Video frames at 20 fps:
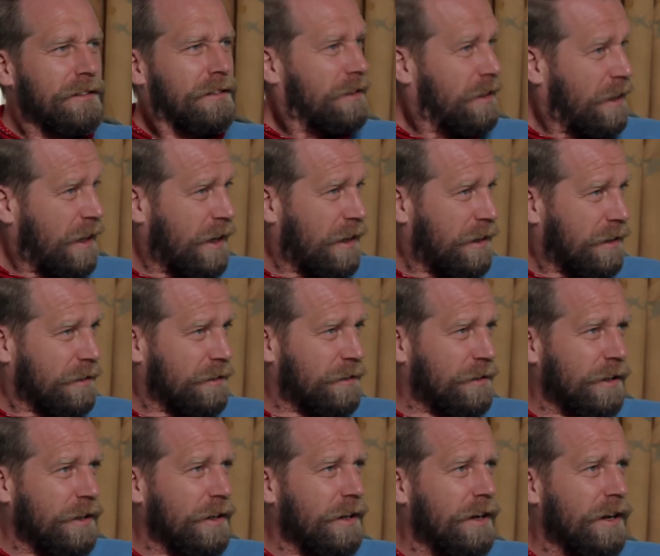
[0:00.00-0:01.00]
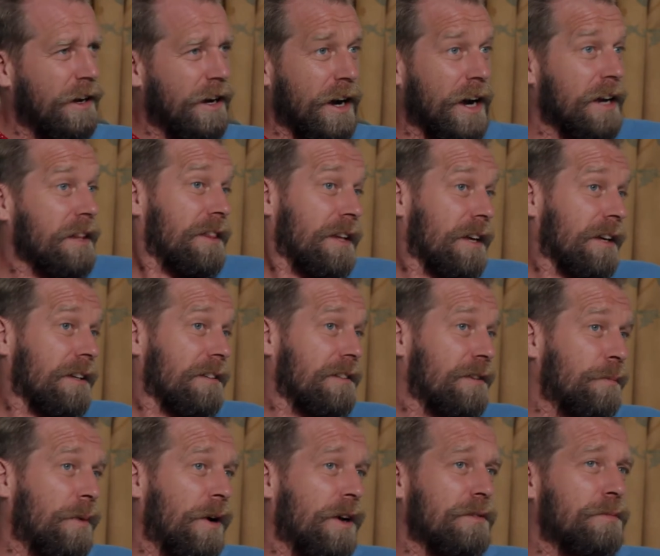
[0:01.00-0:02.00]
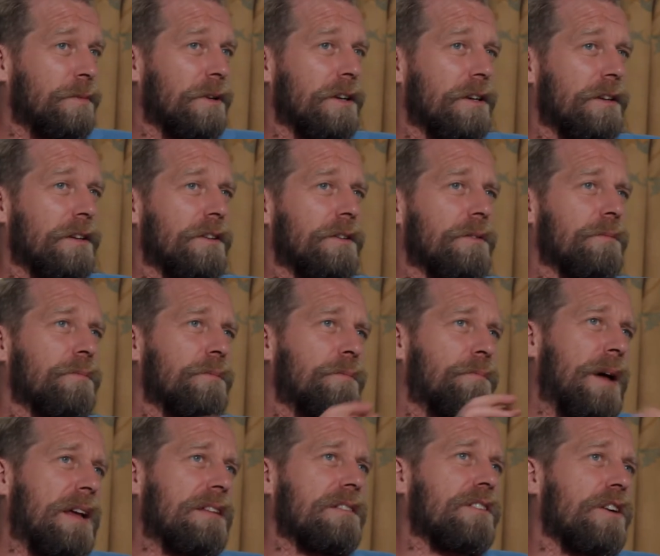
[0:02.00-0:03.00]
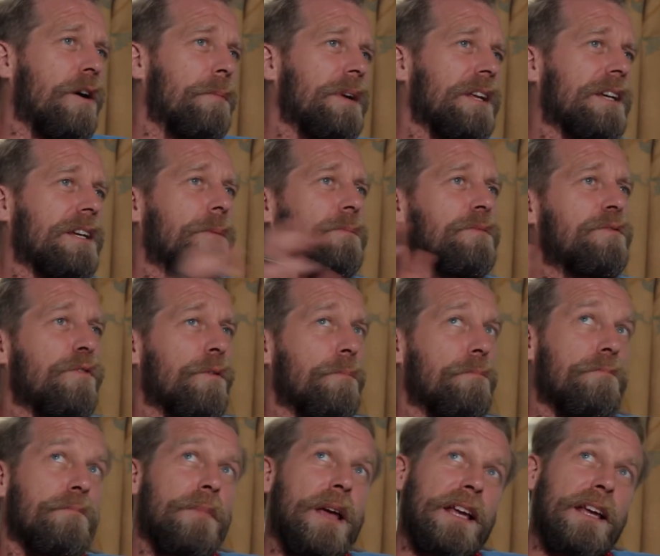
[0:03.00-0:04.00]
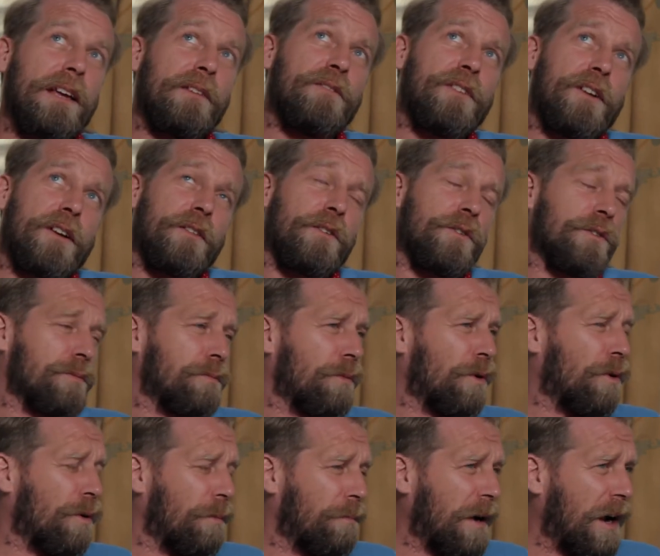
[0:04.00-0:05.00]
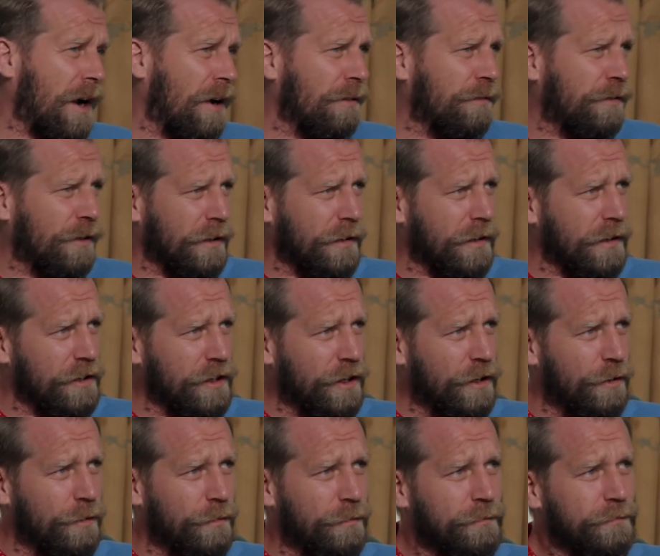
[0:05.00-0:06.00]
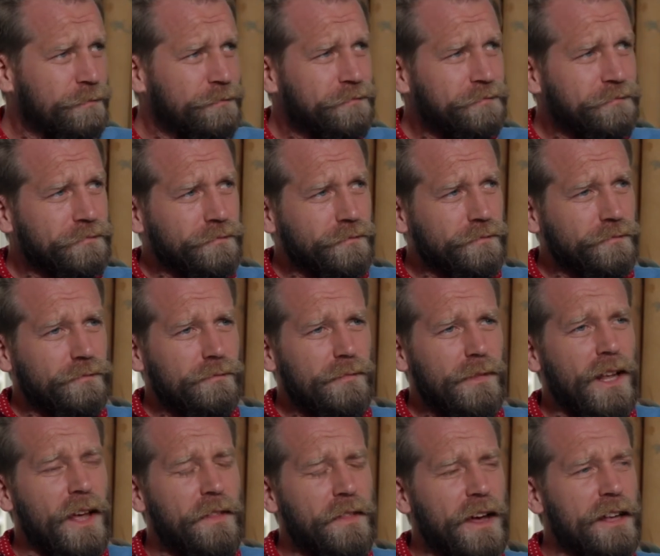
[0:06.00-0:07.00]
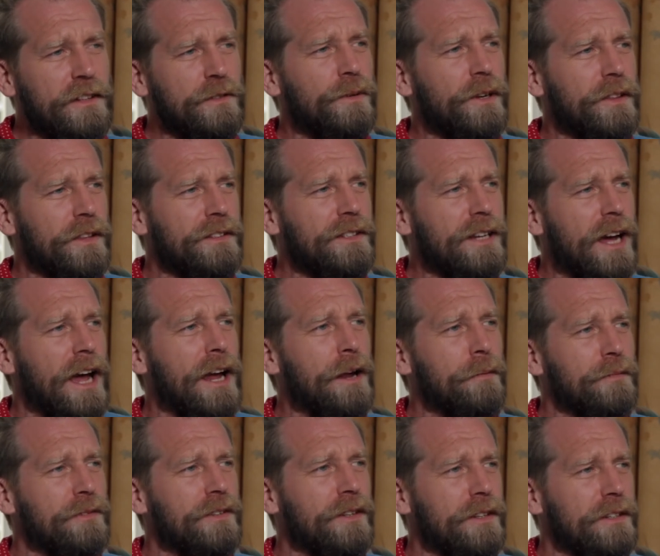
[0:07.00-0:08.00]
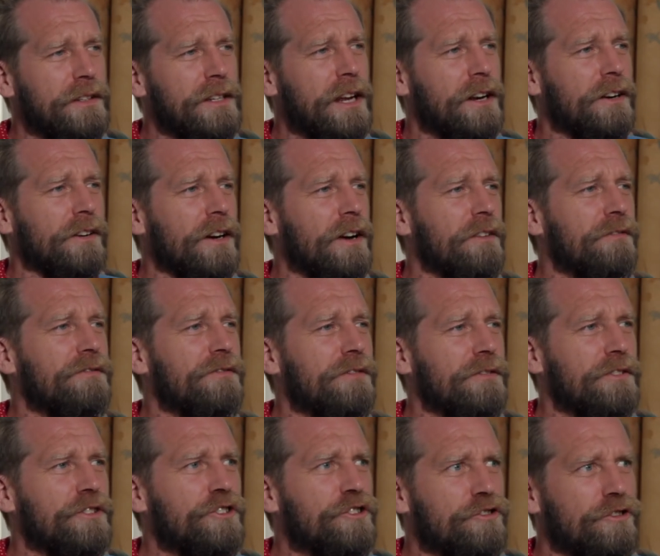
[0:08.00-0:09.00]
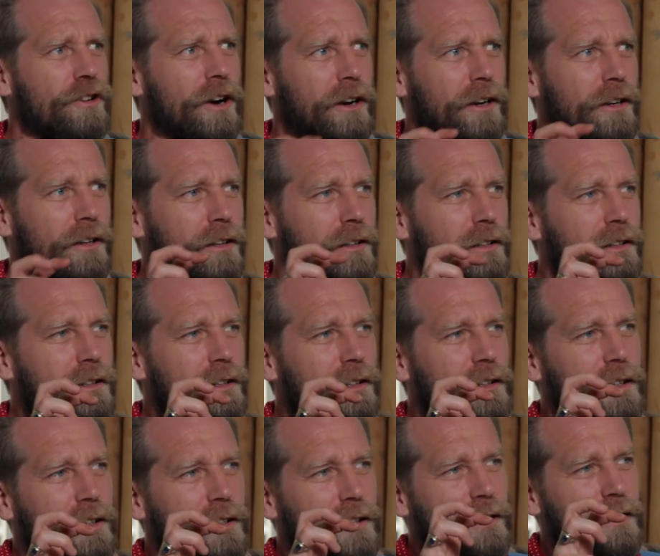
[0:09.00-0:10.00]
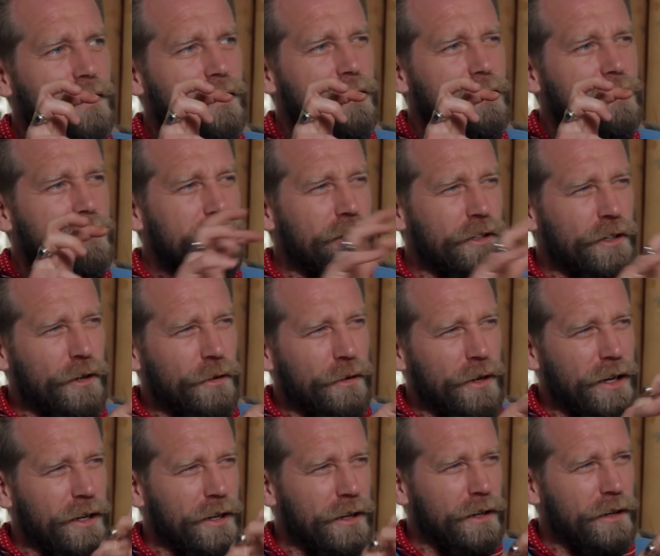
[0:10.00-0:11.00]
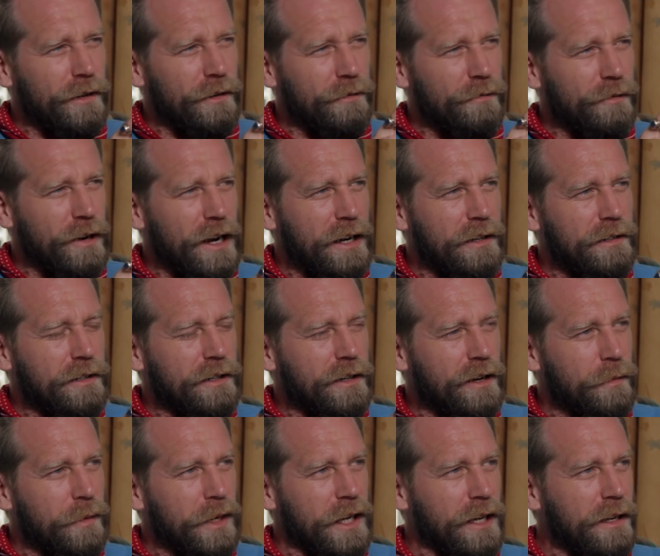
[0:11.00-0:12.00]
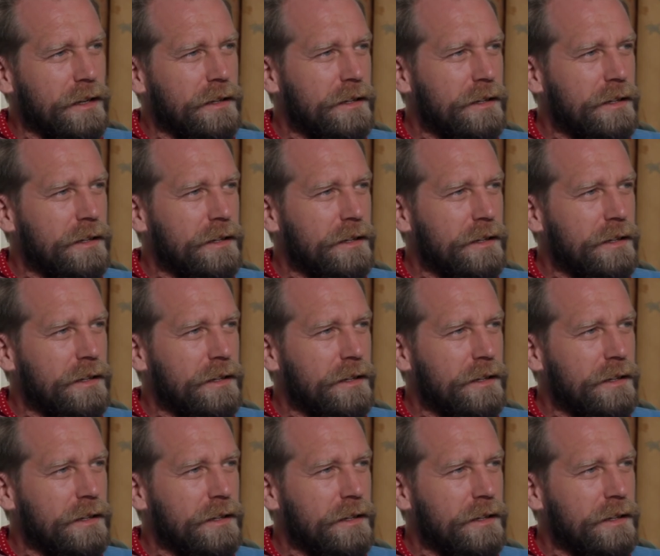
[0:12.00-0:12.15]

Yeah, uh, I think it's impossible. The best comedy comes from making fun of those more powerful than you. And that's why the Times and the Telegraph struggle to know how to rate comedy.